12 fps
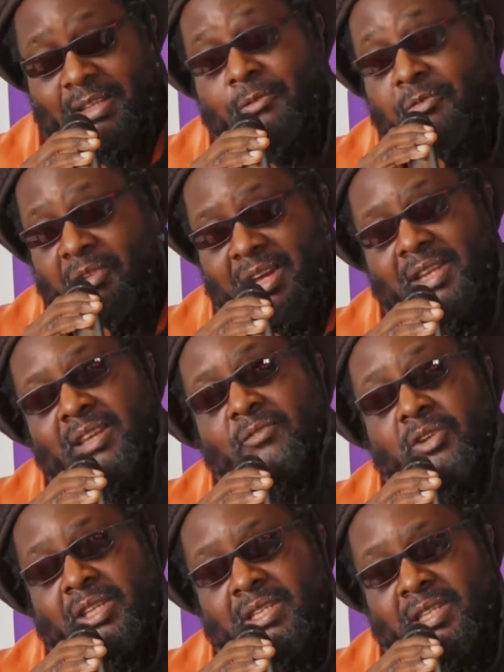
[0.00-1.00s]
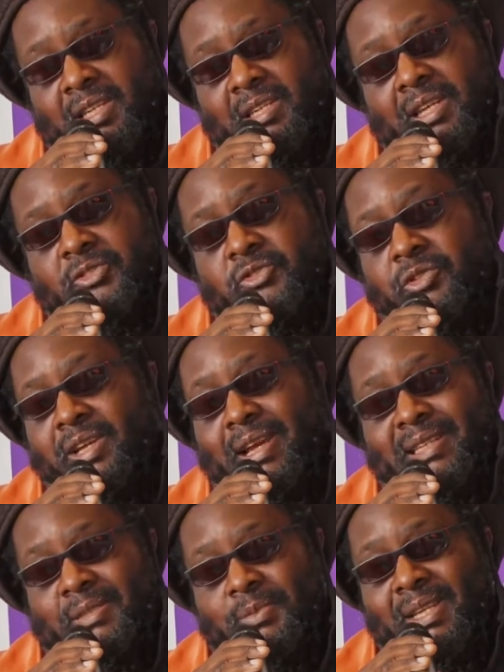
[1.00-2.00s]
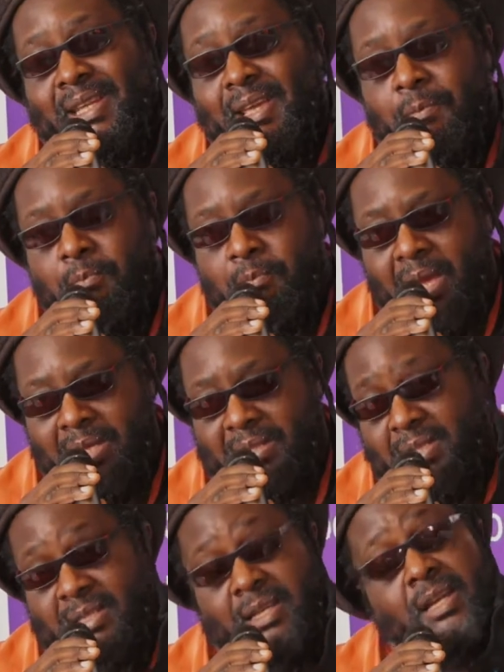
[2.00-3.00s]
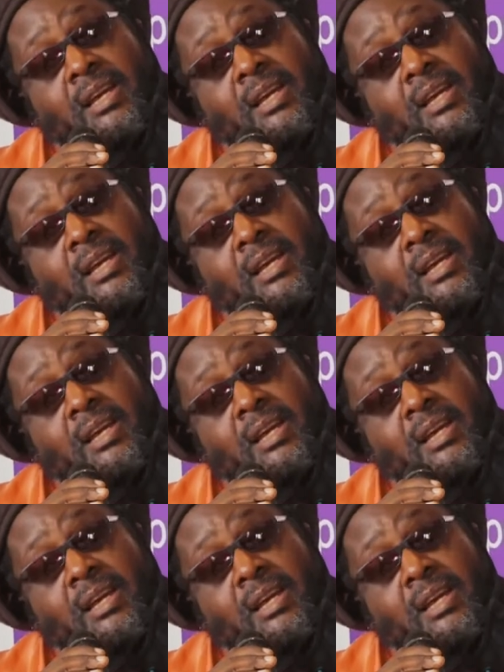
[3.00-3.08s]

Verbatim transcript: funding for this industry has been immense.